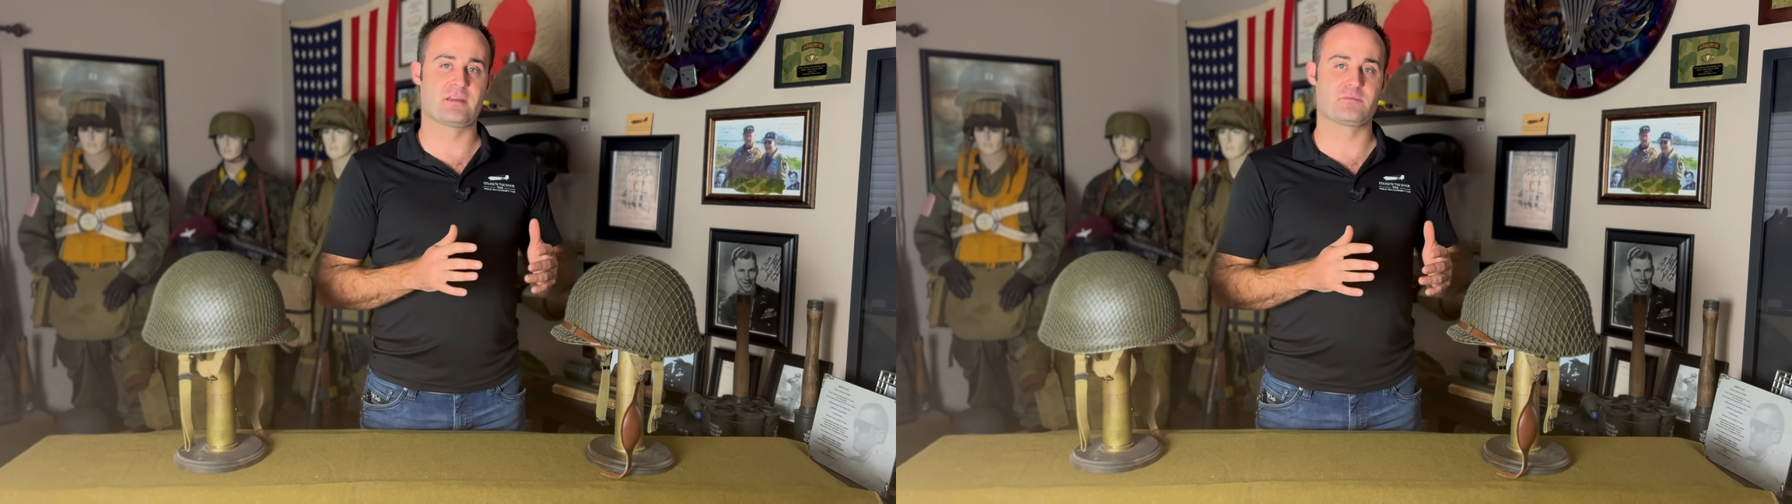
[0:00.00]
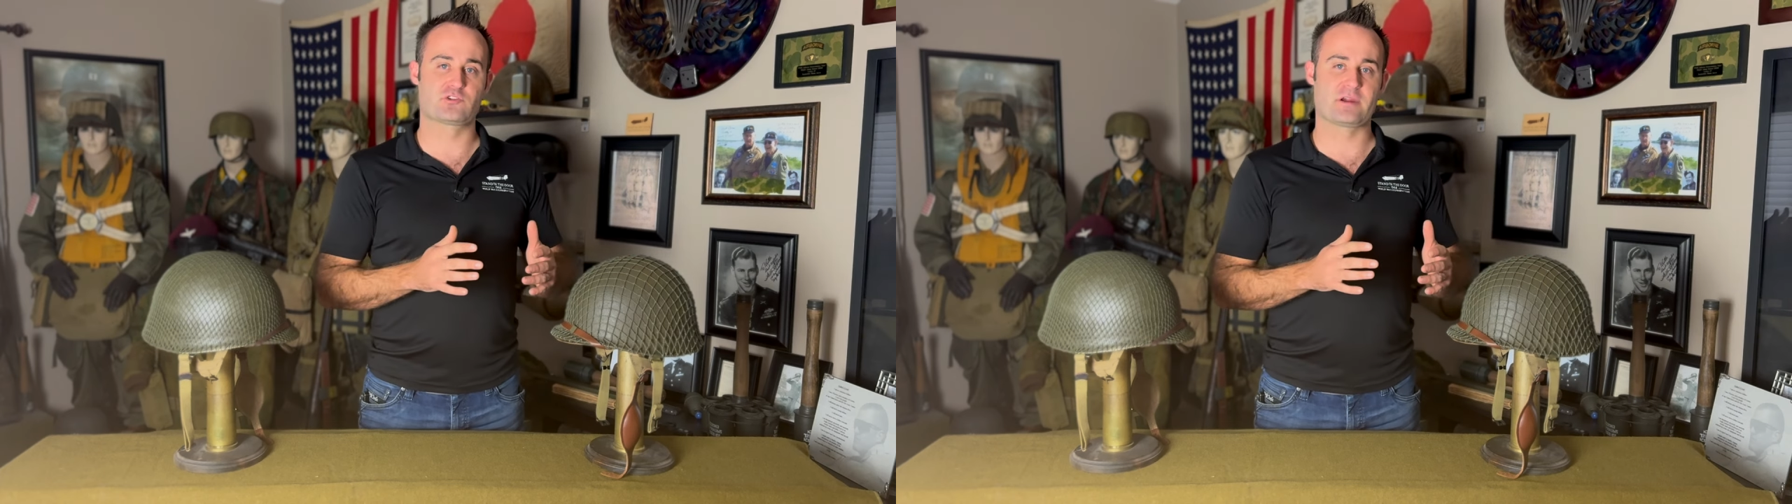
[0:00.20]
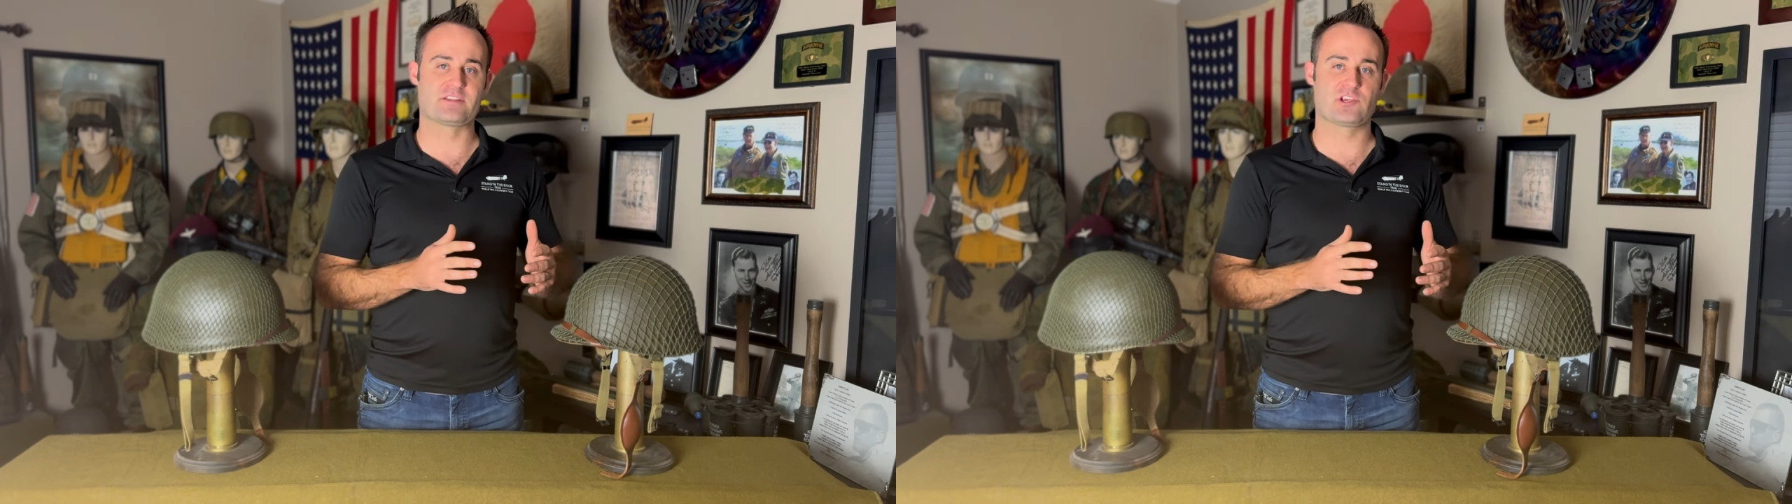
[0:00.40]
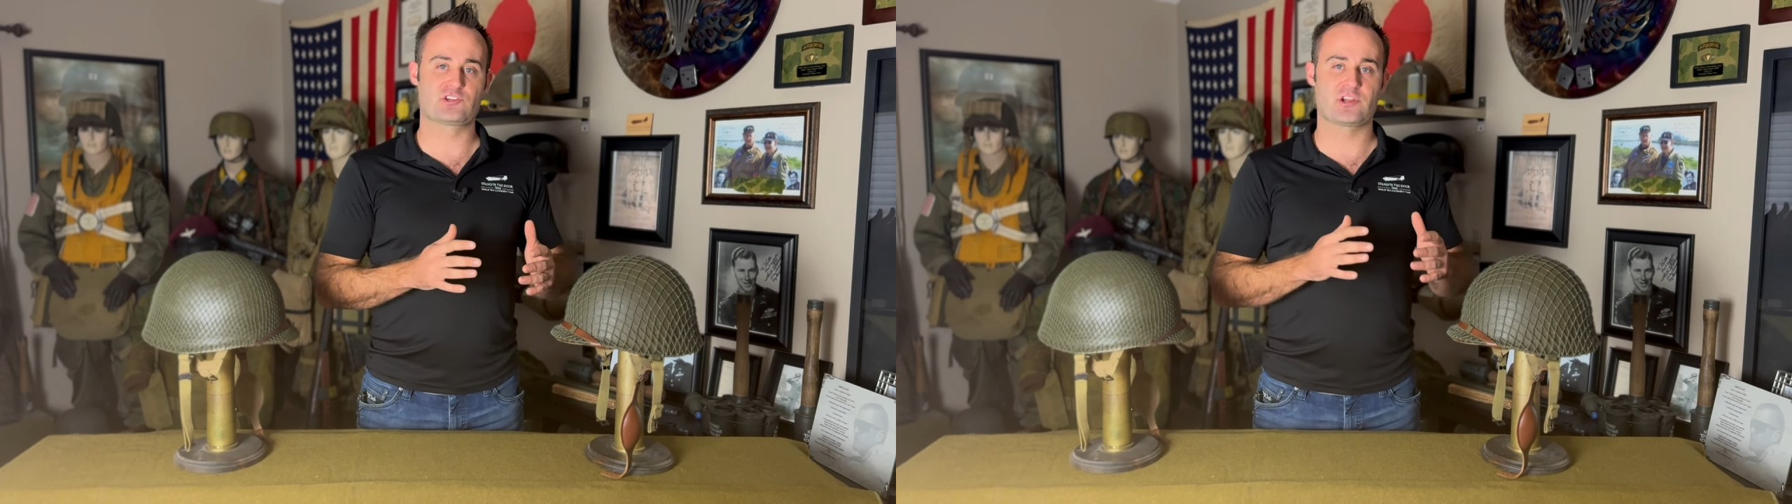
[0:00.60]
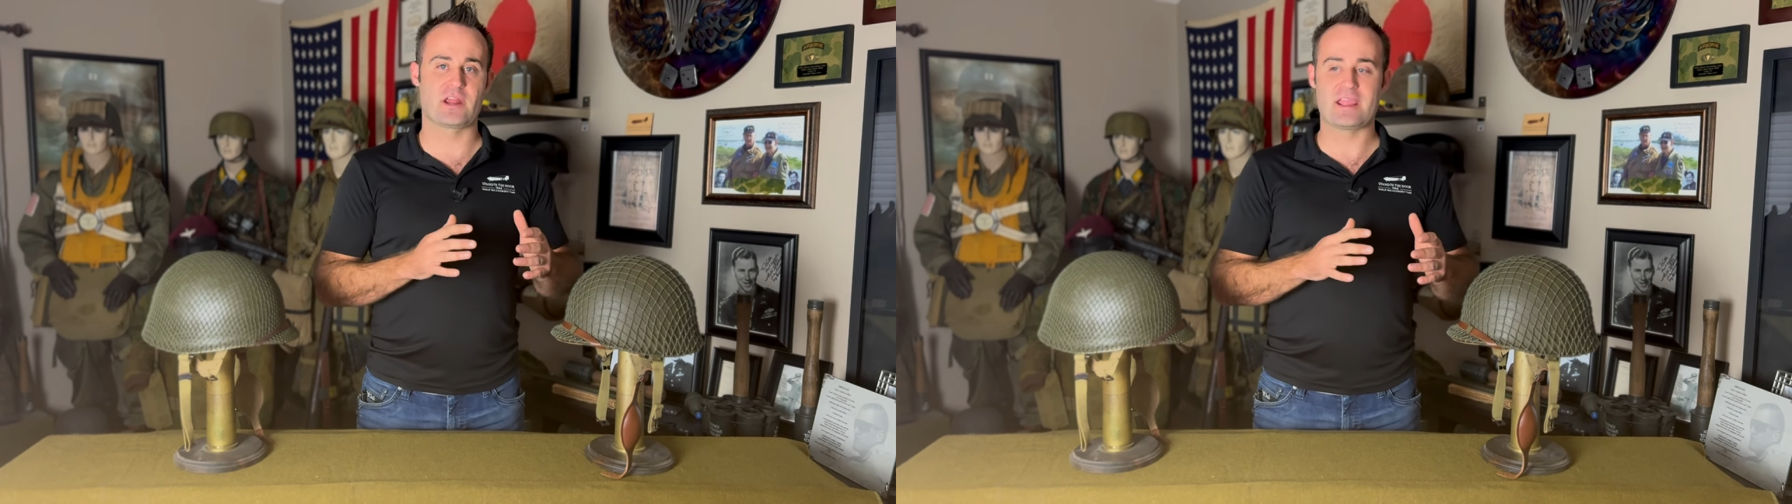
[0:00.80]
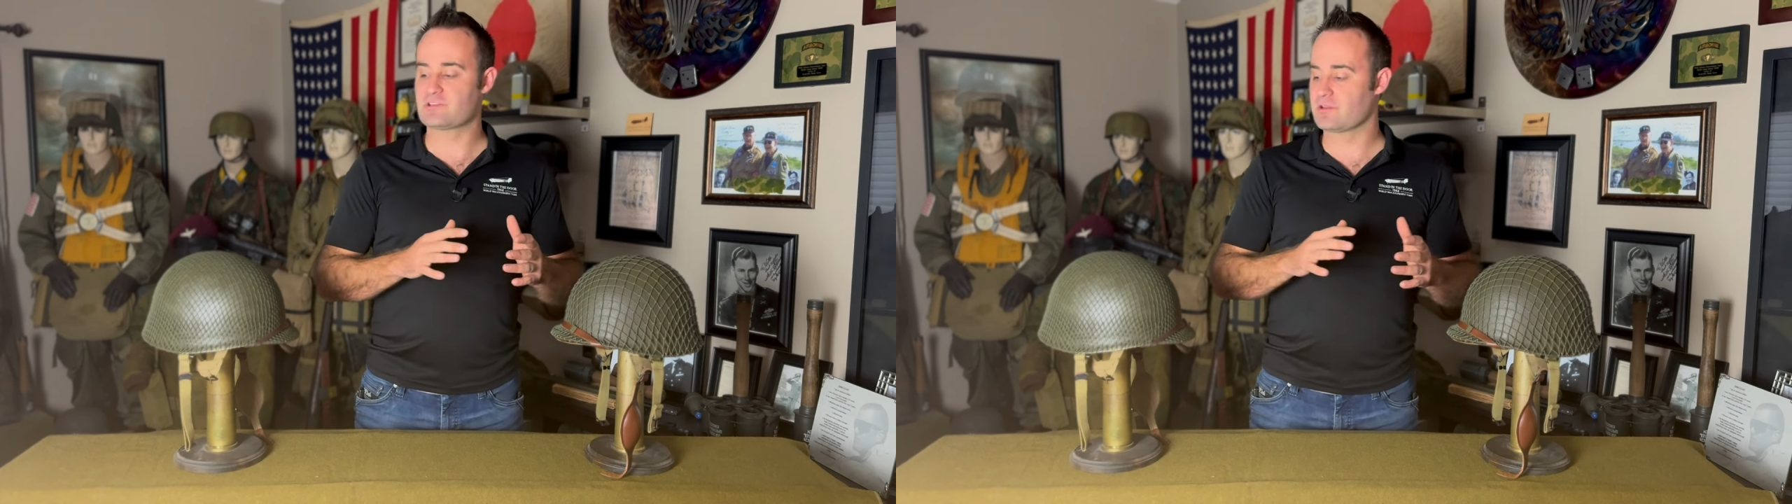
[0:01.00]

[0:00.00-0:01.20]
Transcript: them transition into